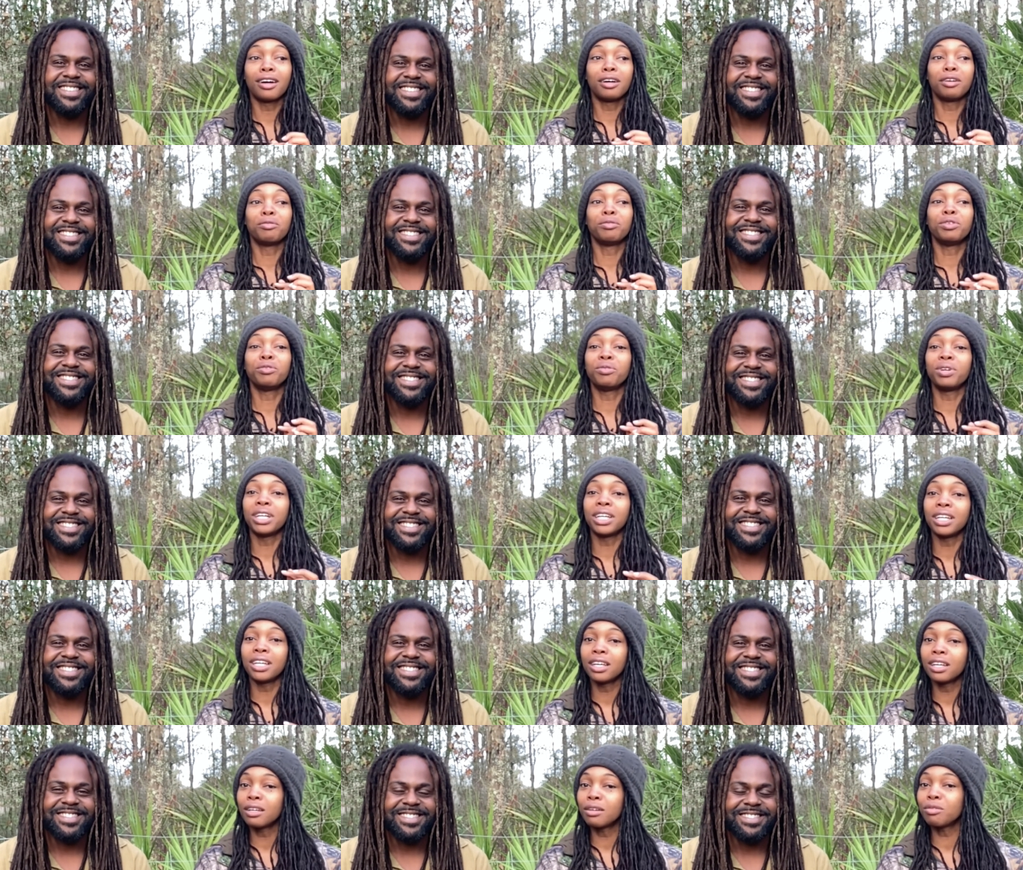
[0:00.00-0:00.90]
Speaker 1: We went
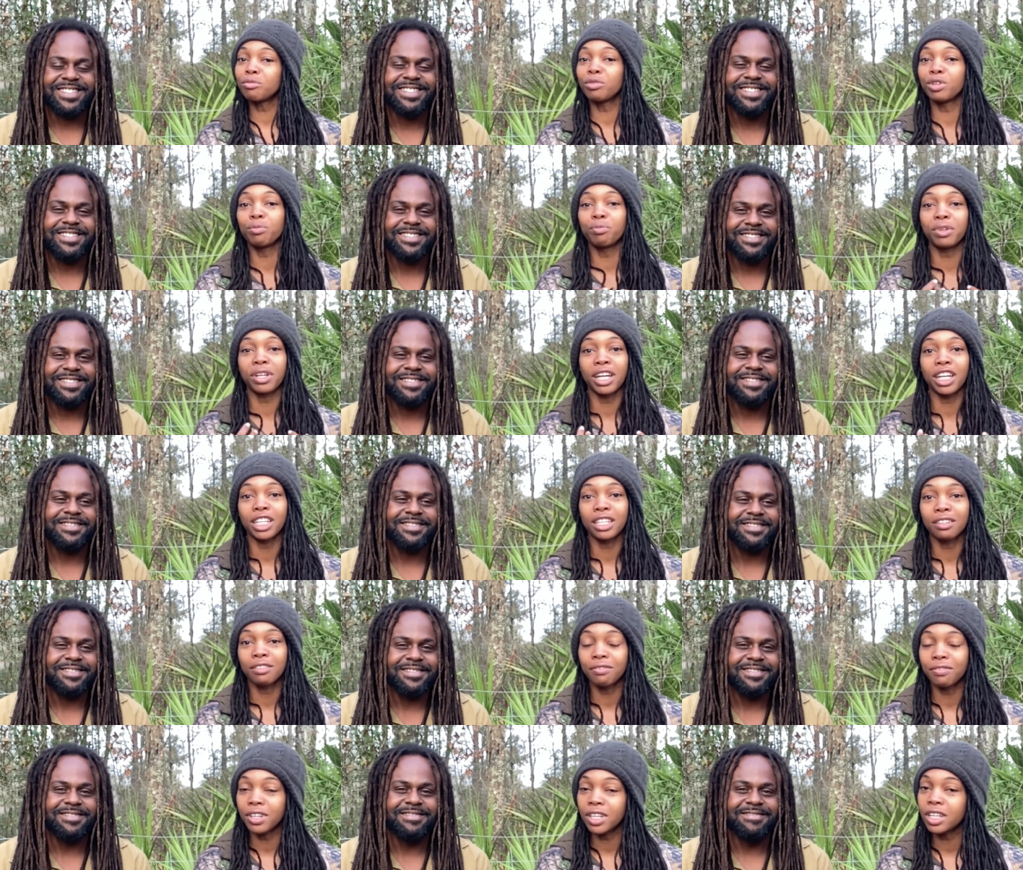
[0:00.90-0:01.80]
in, we played the
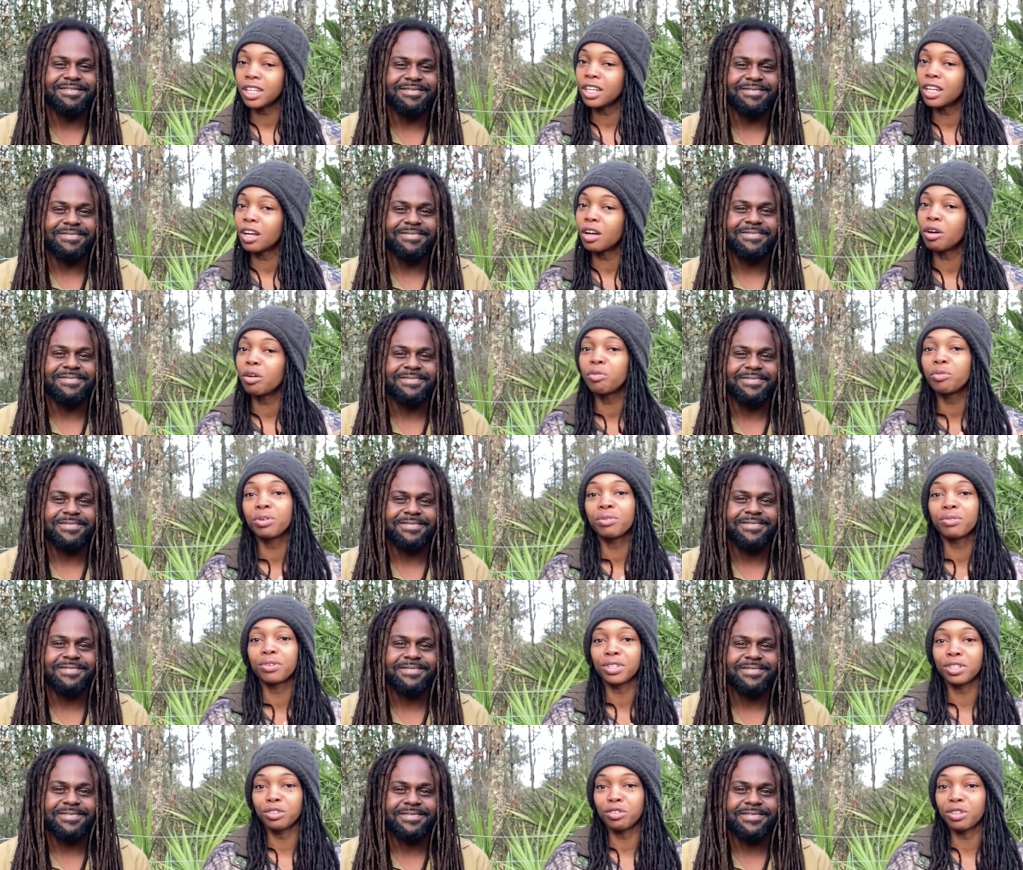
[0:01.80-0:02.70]
video, we
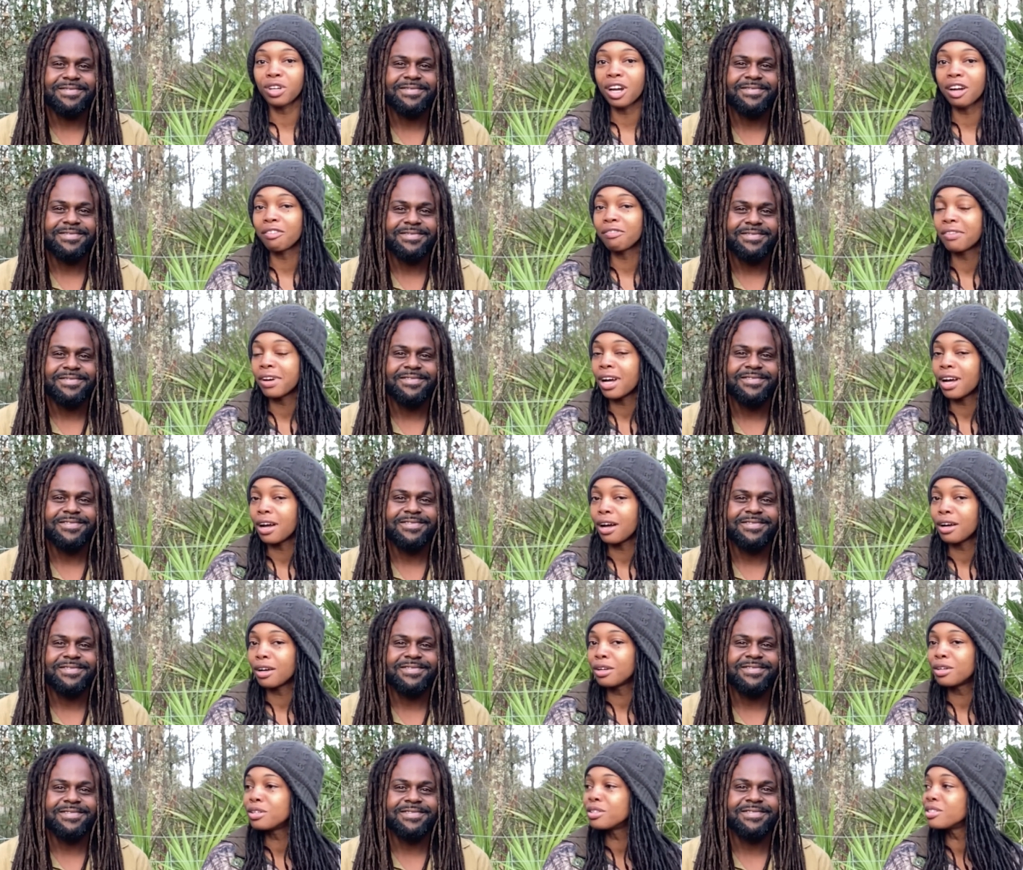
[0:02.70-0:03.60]
renewed our
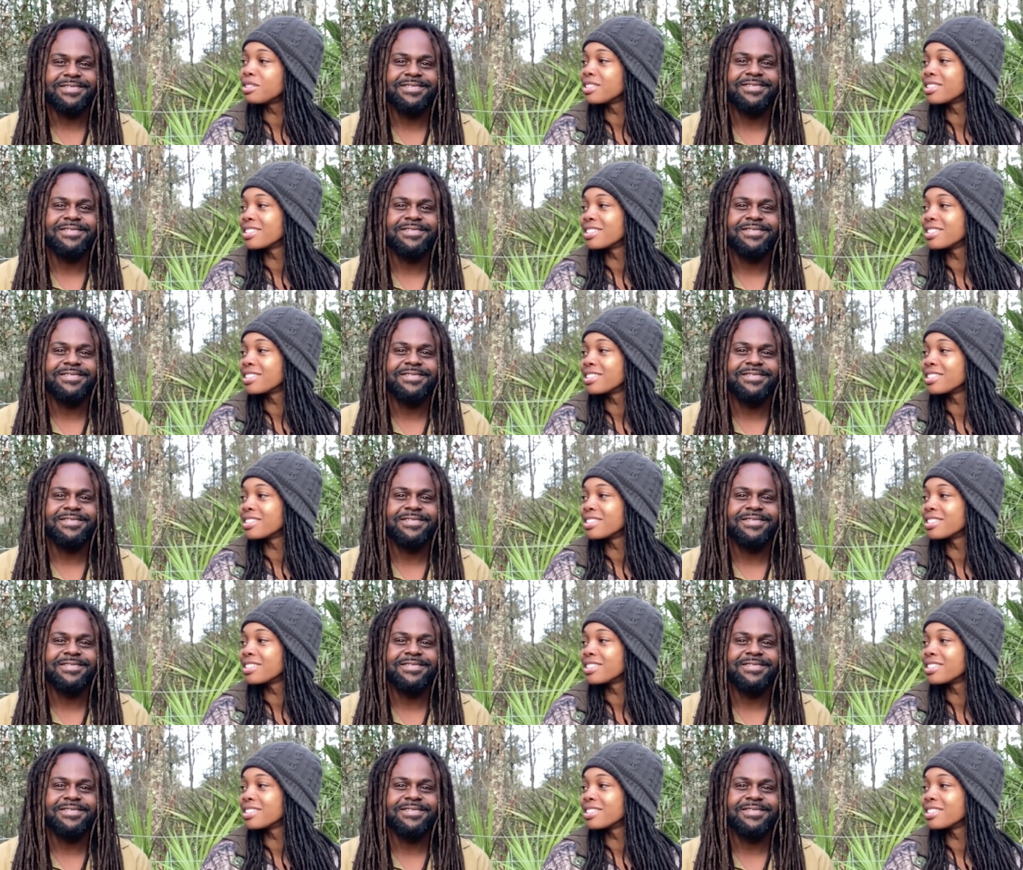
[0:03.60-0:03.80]
vows,